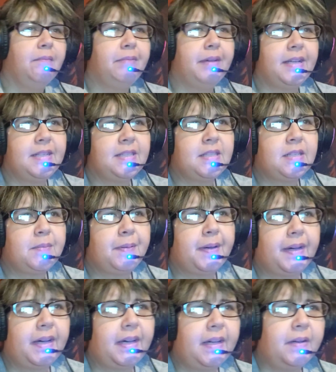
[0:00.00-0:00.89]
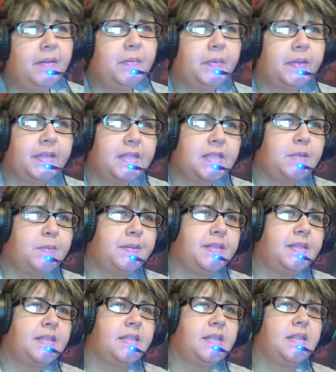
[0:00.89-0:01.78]
Based upon what's
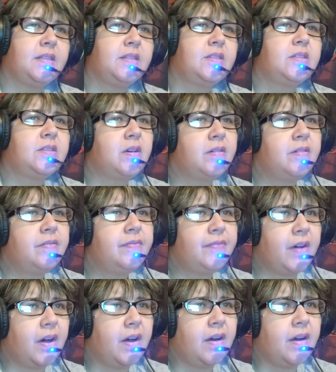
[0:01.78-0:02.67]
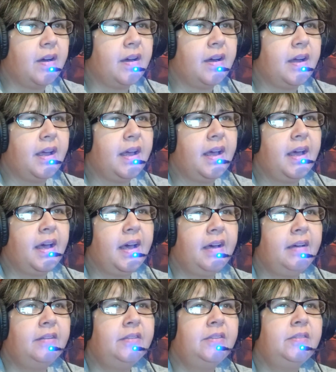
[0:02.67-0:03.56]
been seen so far,
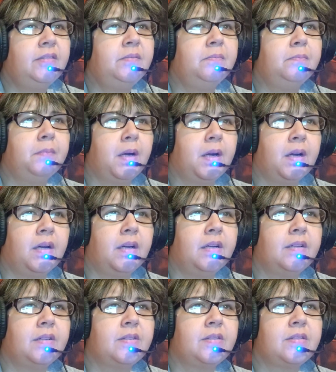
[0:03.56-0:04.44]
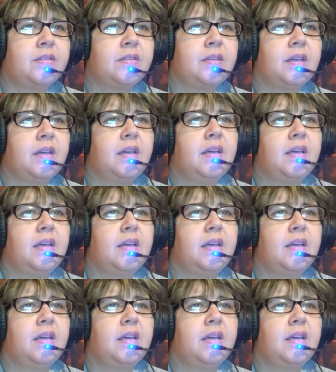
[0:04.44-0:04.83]
how do Mark's